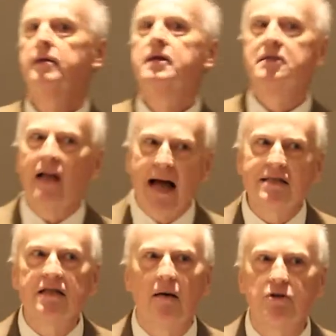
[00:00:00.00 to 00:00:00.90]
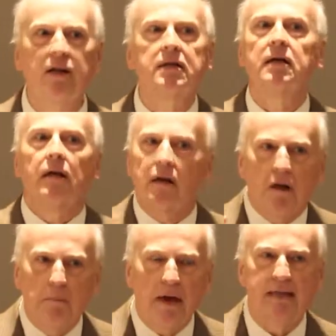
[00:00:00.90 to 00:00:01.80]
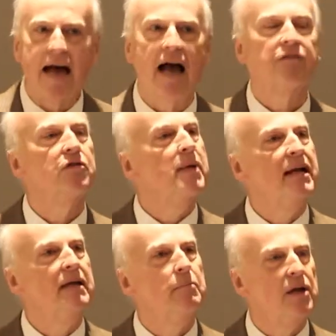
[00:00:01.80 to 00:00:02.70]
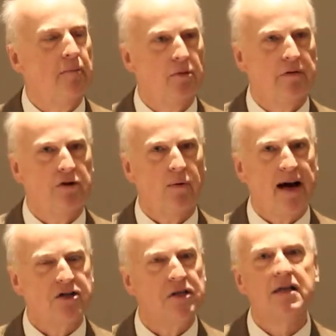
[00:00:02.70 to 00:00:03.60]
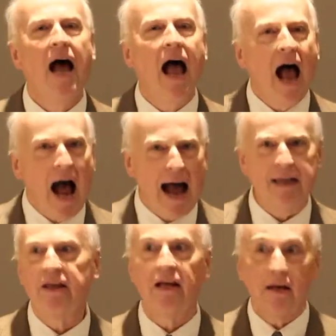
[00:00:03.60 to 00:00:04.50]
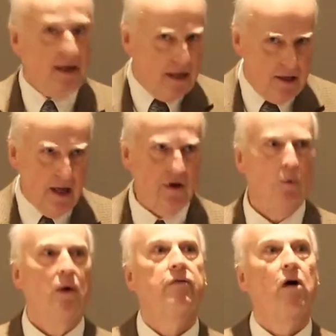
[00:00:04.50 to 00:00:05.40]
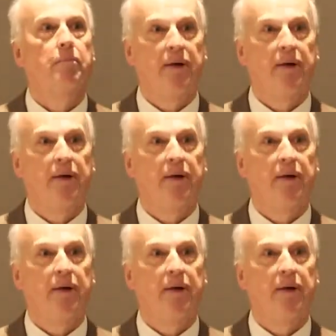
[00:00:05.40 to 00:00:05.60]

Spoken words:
This last subject could be attacked from any number of directions. I think another one of our